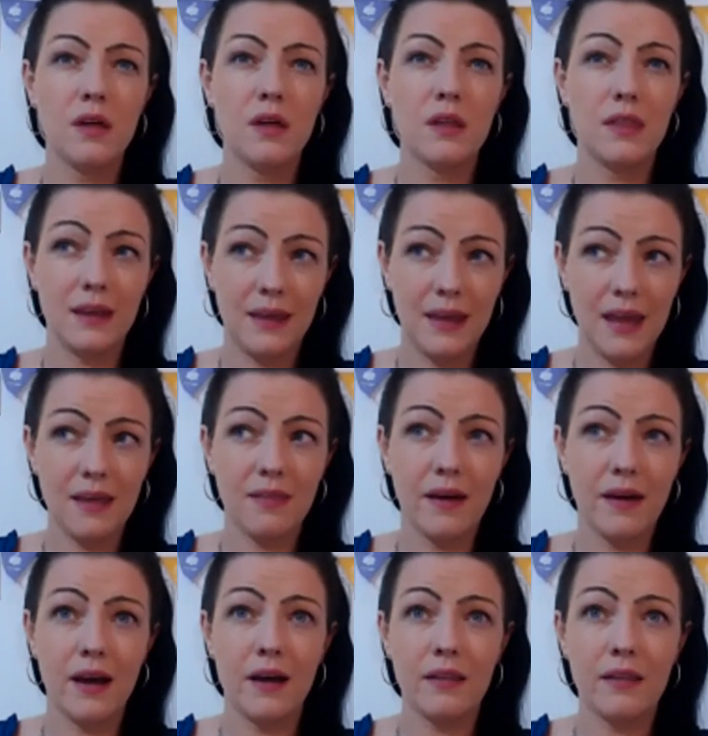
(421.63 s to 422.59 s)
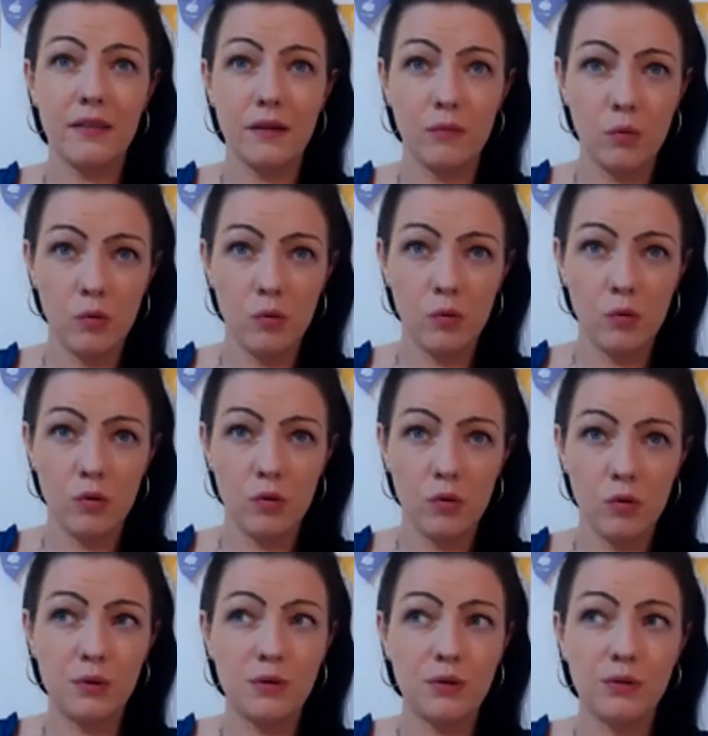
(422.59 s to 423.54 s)
that get that won't
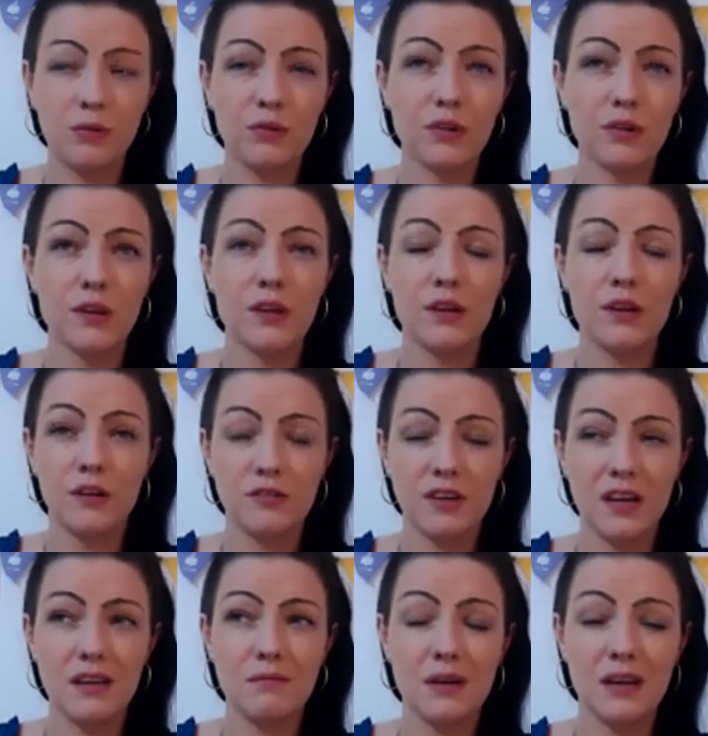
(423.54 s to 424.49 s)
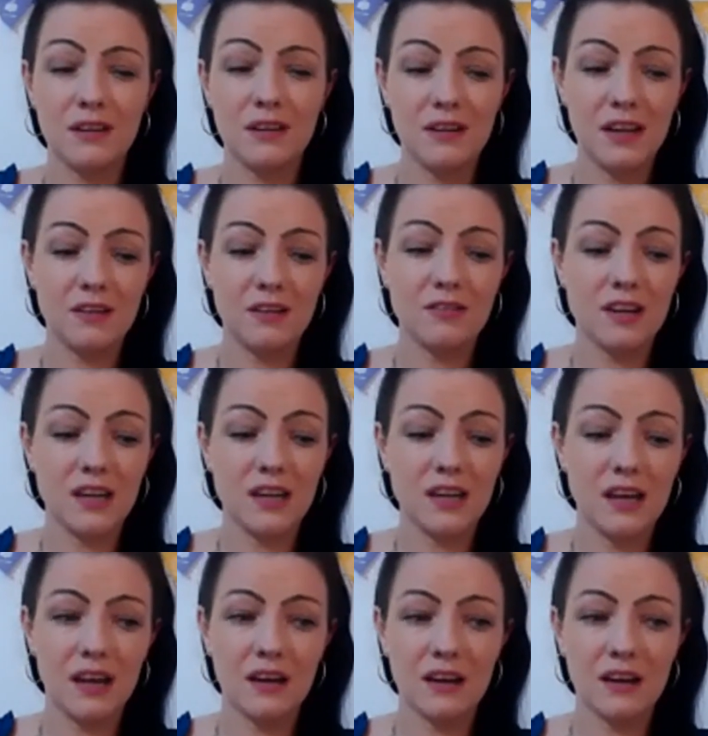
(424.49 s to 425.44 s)
abuse your time and your energy,
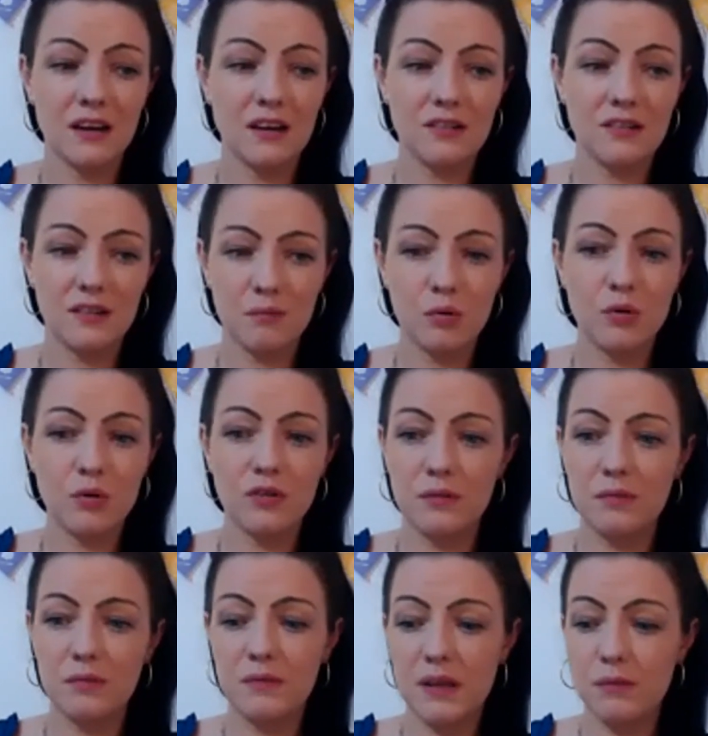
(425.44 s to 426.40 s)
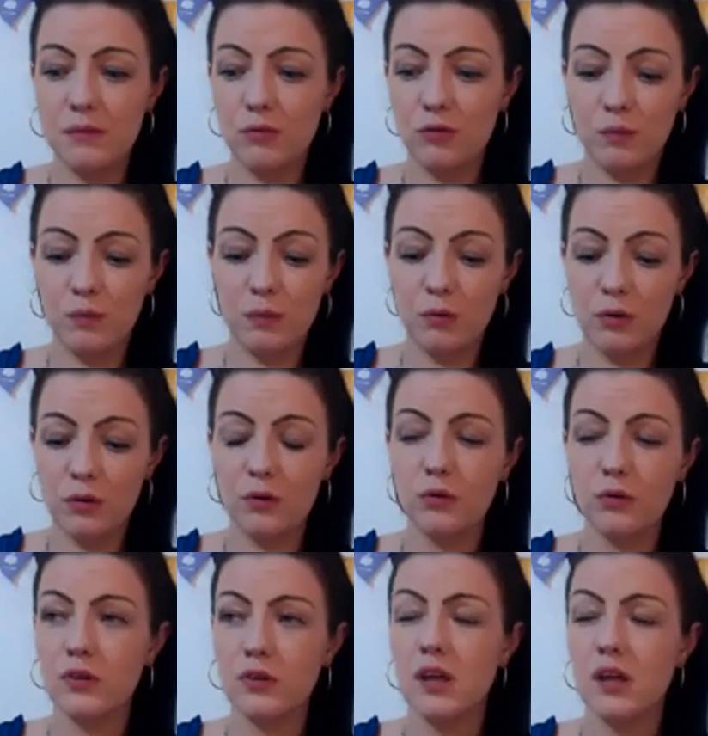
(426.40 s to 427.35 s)
and it's important to keep those people
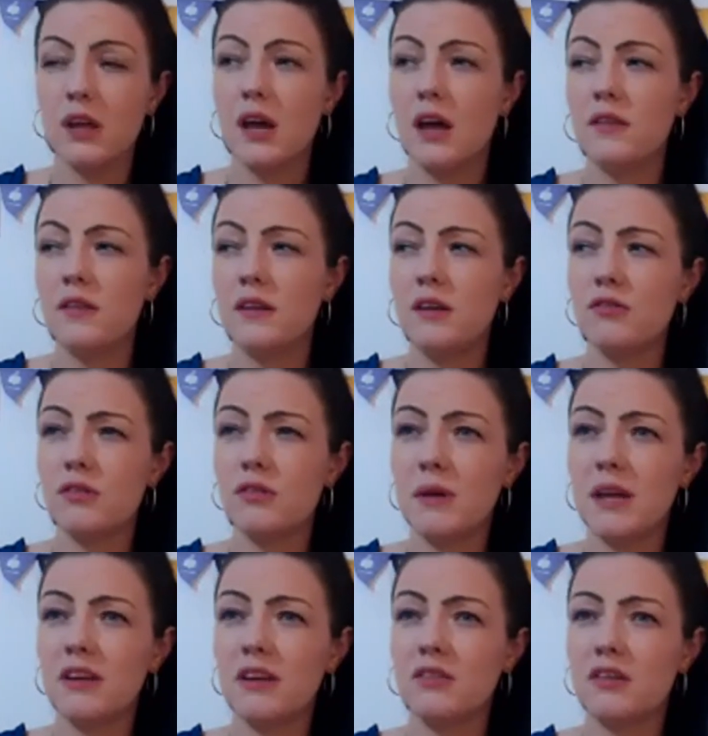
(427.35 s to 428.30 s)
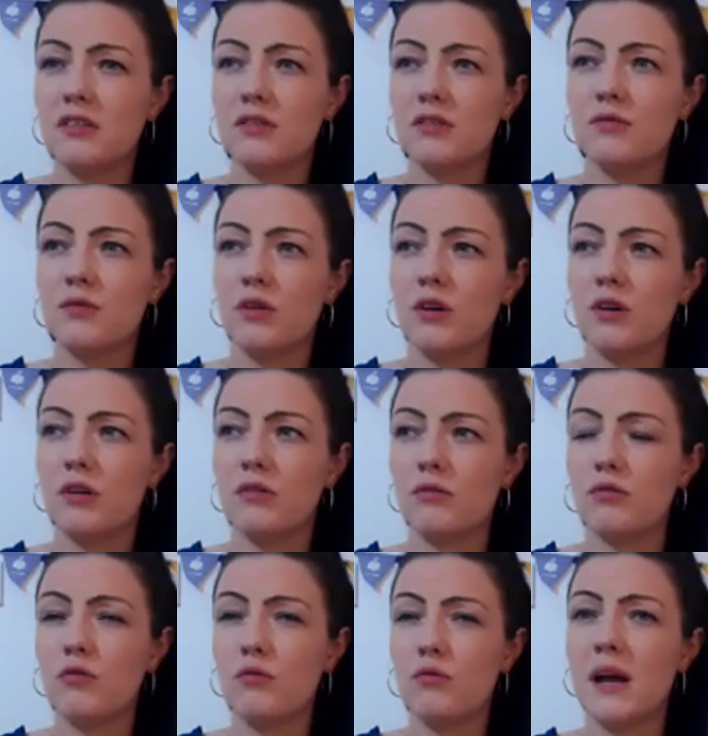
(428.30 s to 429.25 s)
close. And here's a message for
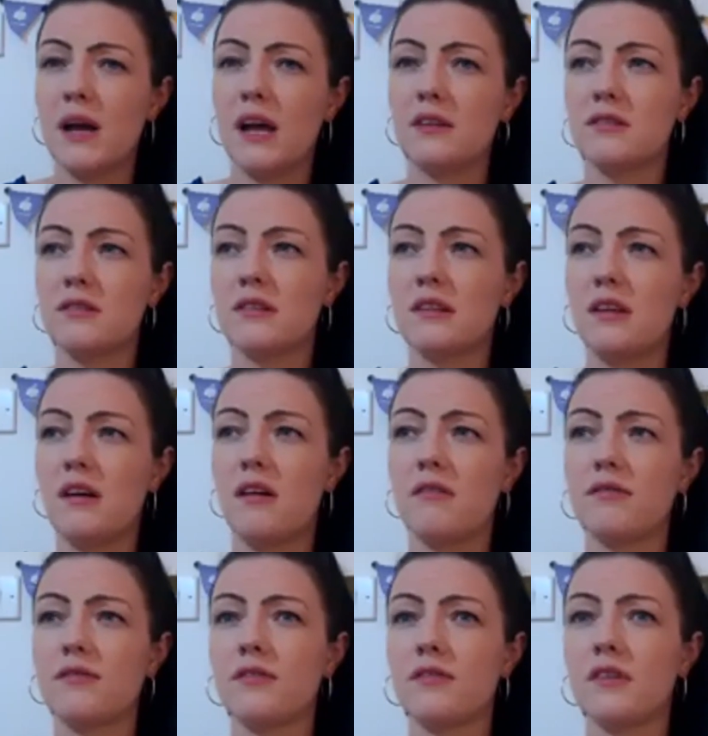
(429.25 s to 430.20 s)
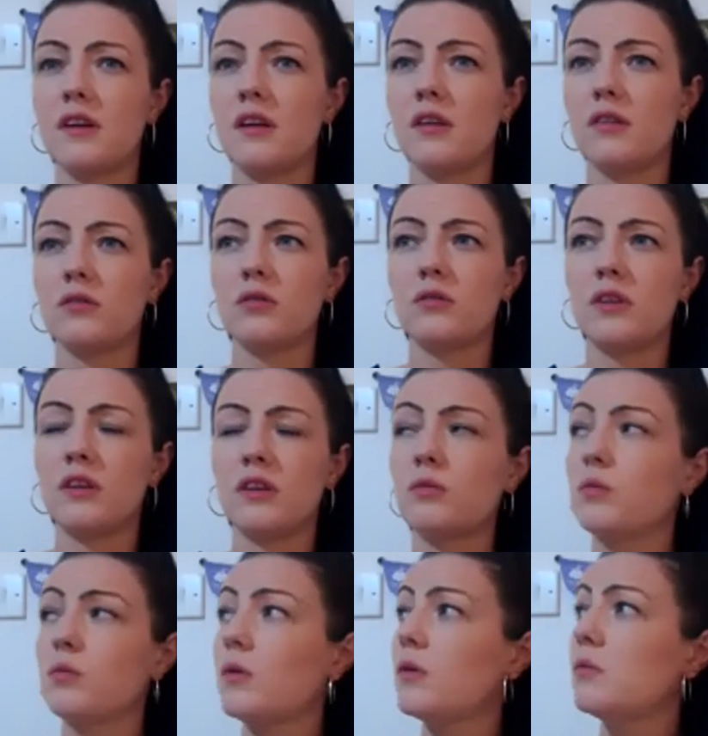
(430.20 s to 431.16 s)
romance, love. So this
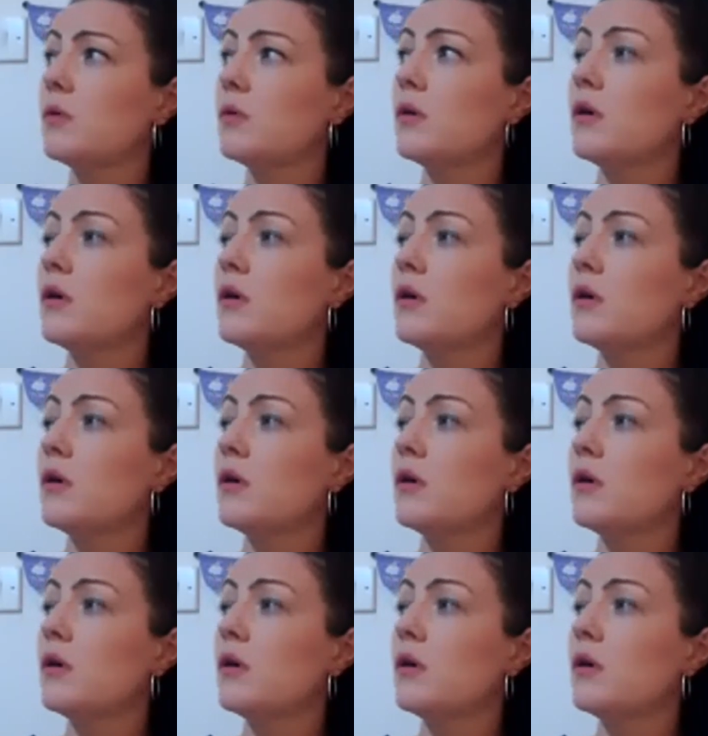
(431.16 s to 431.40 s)
will